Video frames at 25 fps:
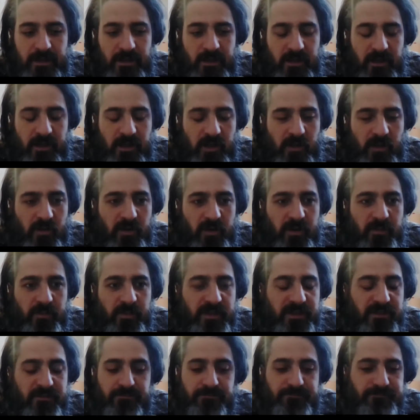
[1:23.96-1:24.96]
on a
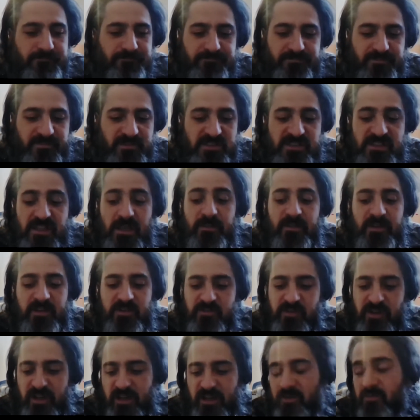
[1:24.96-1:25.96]
big semi
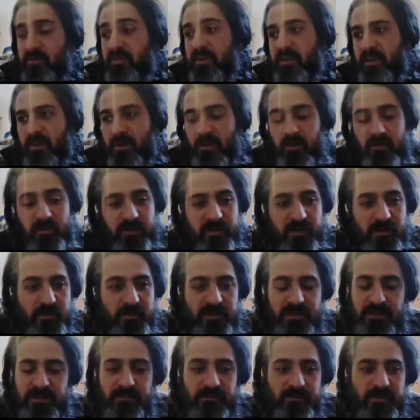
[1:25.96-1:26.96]
truck. We'd unload them
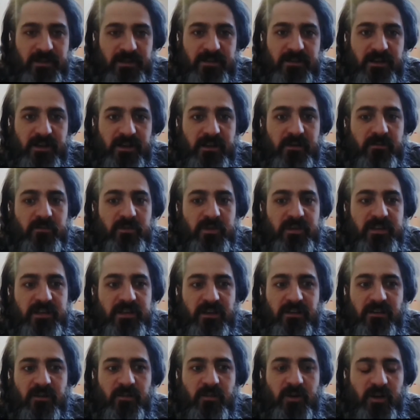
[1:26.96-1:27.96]
and kind of
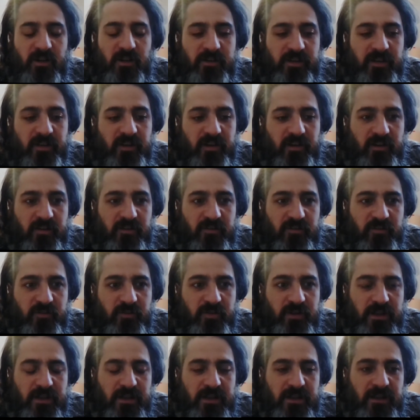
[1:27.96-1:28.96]
retail them all here.
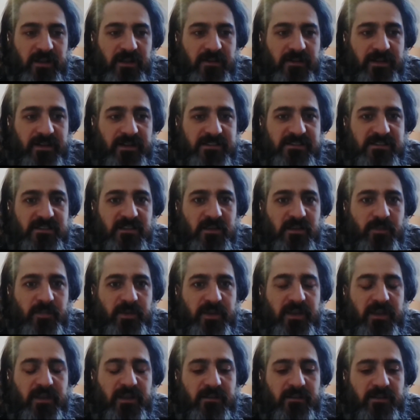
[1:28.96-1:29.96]
So that's still a
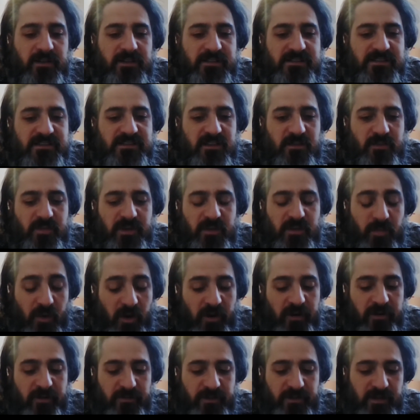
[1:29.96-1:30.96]
big
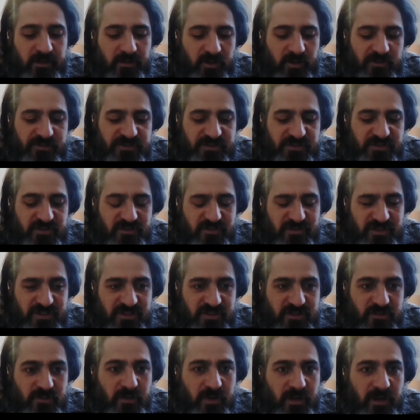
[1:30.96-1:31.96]
part of it. Most of the trees
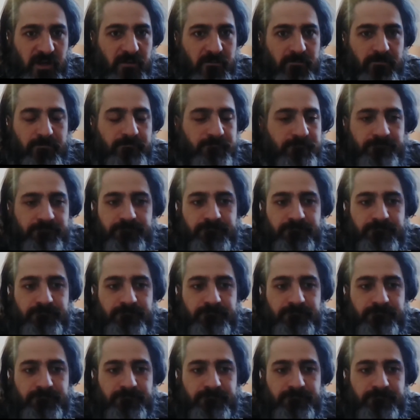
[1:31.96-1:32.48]
do come,